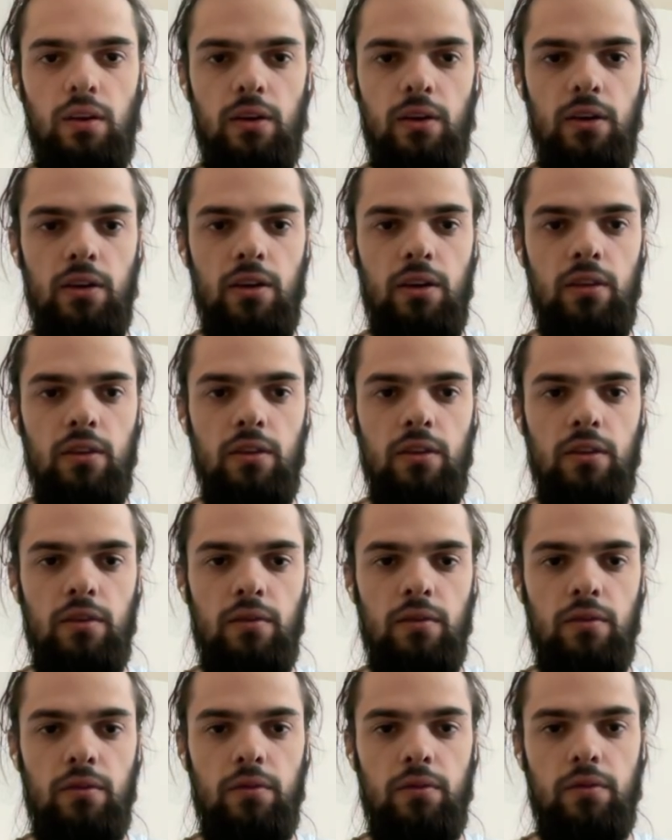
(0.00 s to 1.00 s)
And
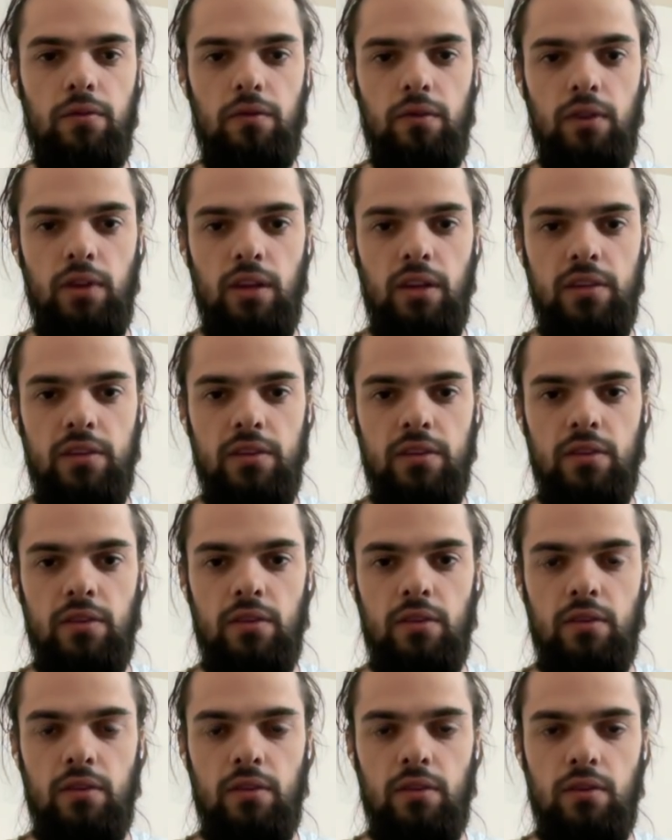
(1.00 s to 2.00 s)
let's,
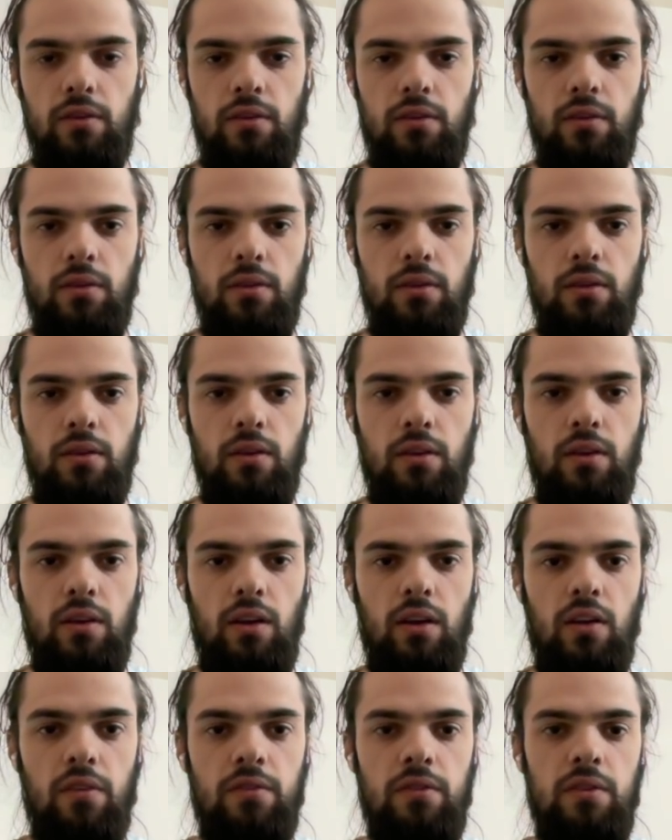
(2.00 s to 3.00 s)

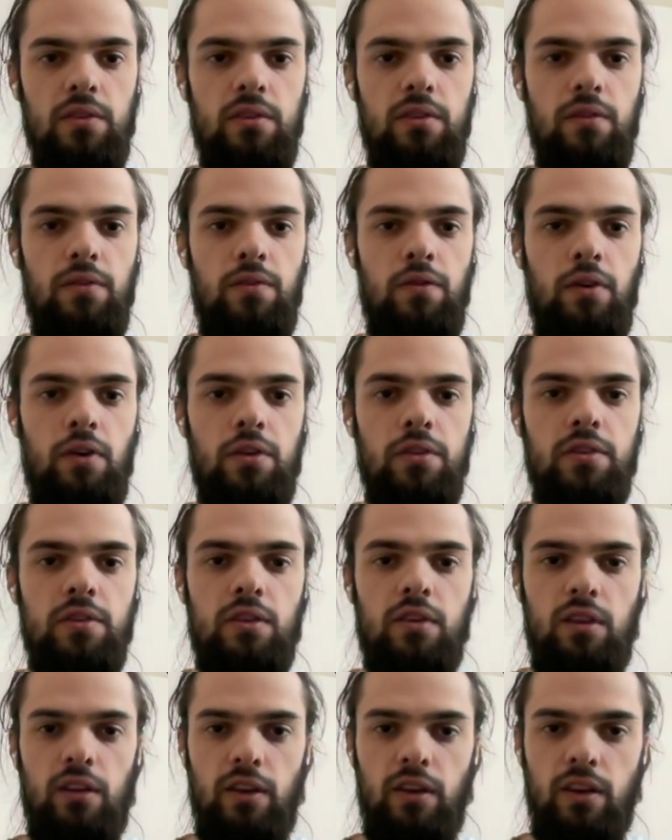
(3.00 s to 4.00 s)
after the first
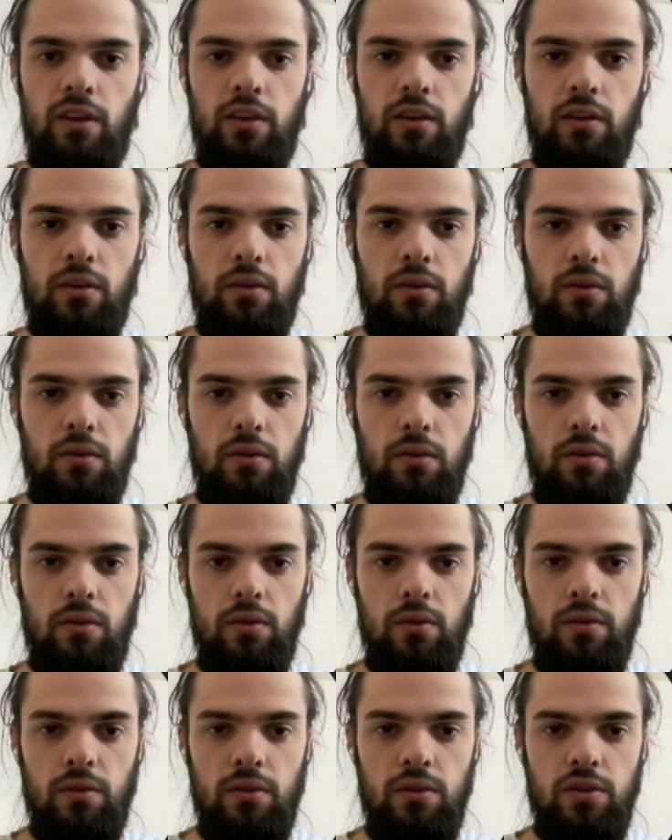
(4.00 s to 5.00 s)
click
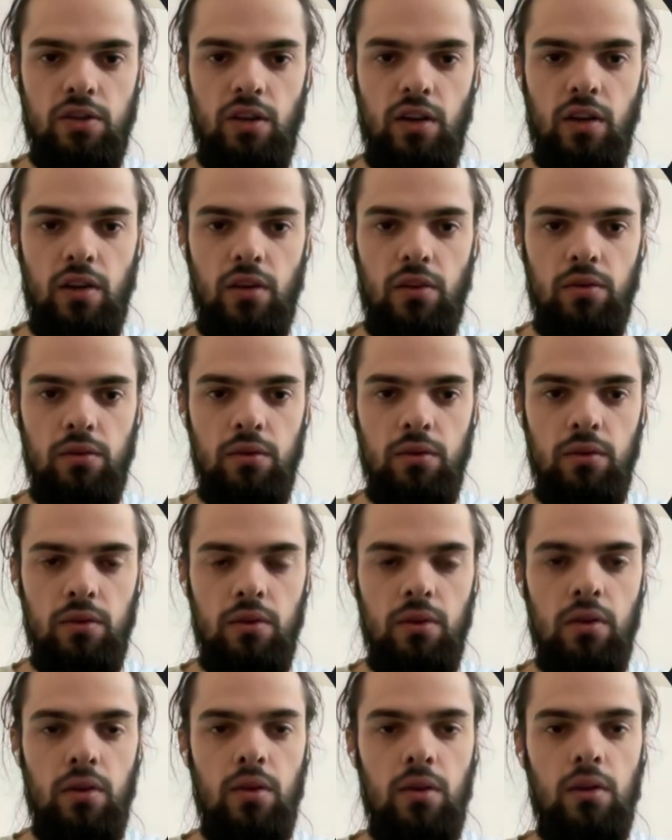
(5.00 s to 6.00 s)
on the child,
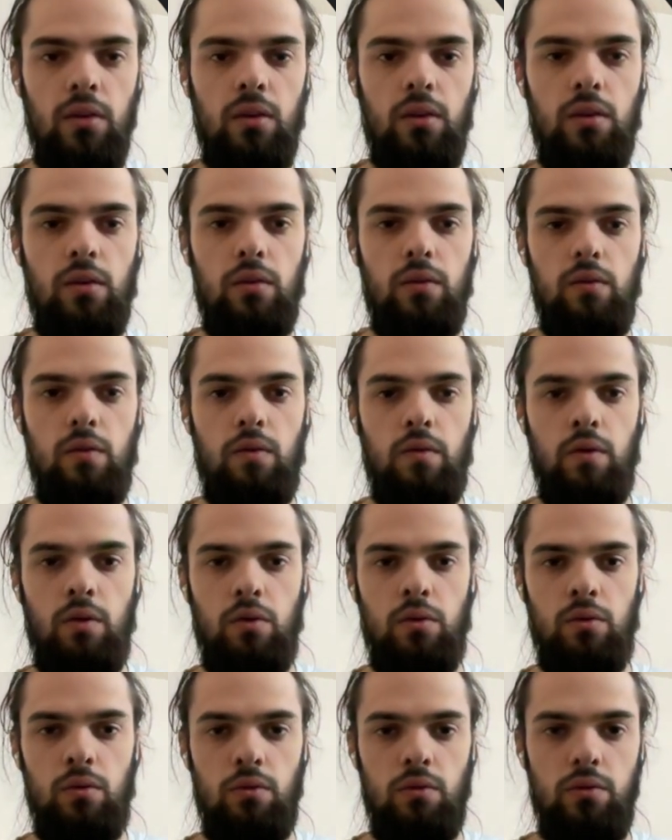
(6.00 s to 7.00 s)
we
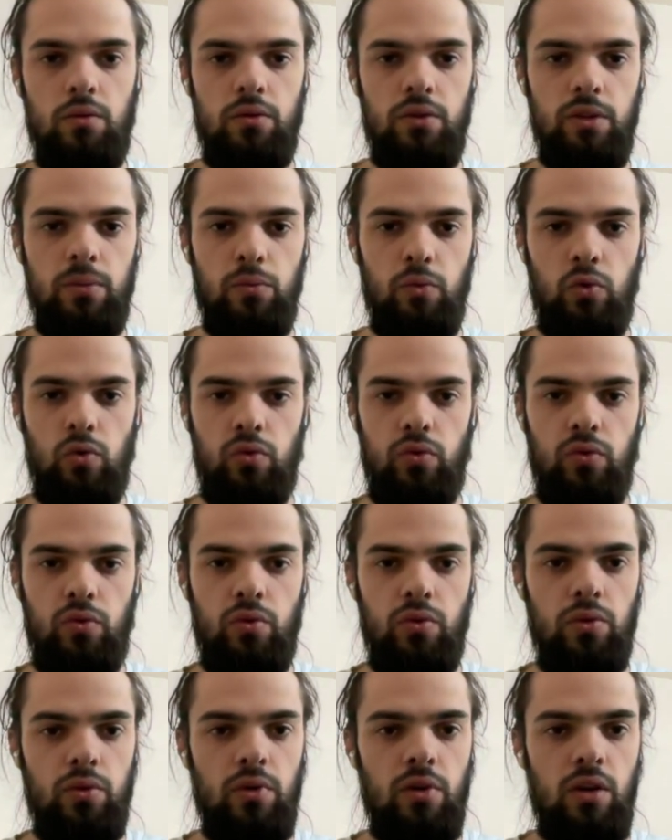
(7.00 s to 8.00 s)
will remove
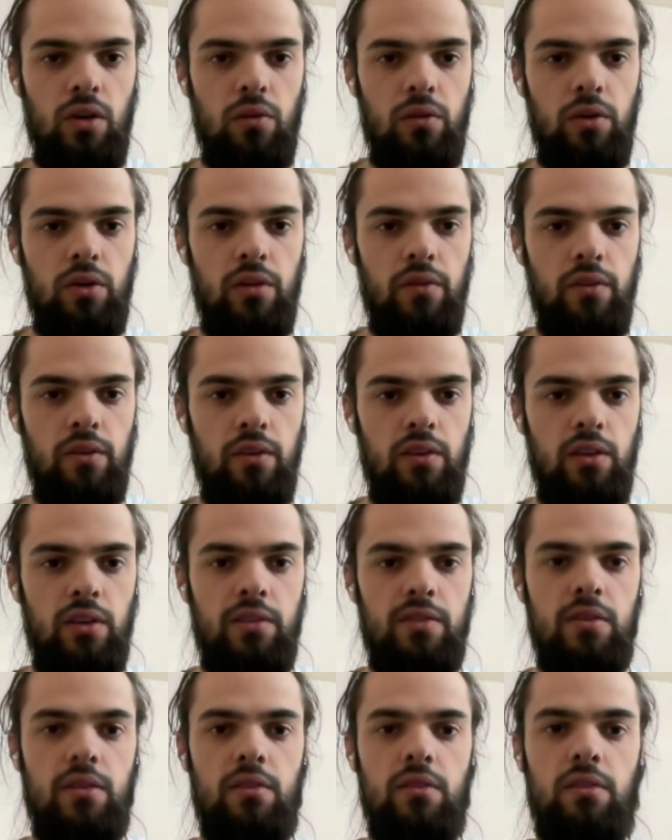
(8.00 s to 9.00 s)
our event
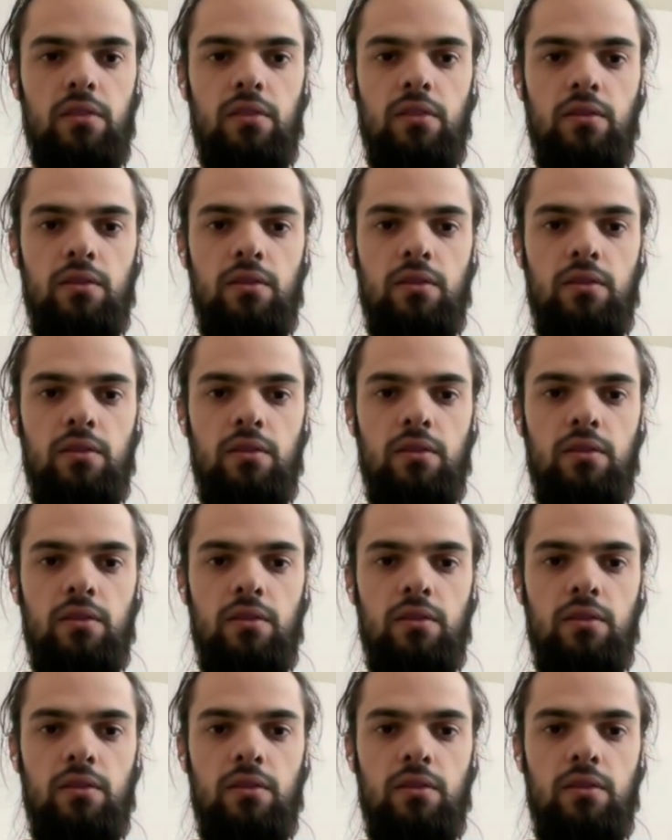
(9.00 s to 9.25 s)
listener.